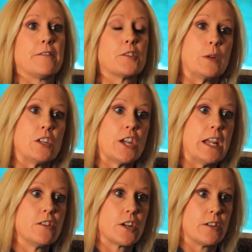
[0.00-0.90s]
after we
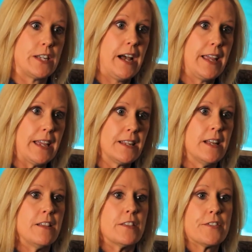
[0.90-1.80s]
change our diet,
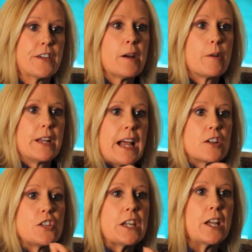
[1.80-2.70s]
the thyroid
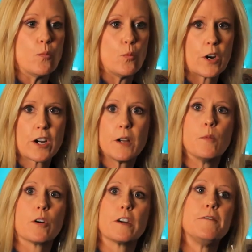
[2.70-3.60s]
actually can work
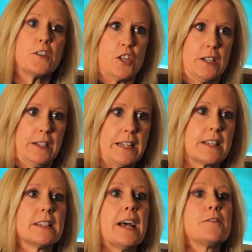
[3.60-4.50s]
more efficiently. It
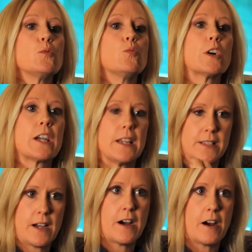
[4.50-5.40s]
doesn't have to work
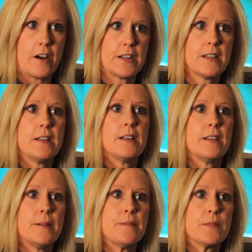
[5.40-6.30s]
as hard.
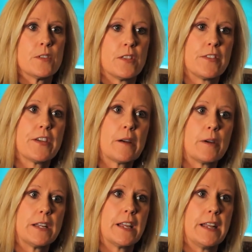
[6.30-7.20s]
So the
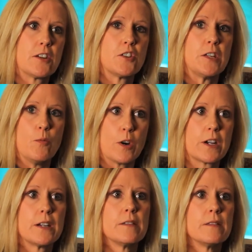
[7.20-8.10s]
thyroid can actually
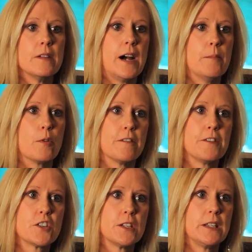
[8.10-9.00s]
work more
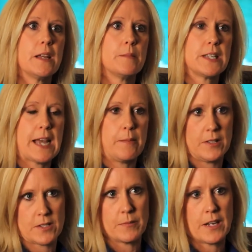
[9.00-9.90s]
efficiently, and
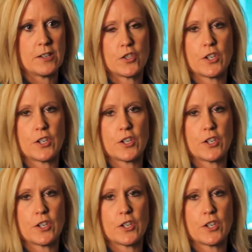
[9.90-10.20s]
metabolism can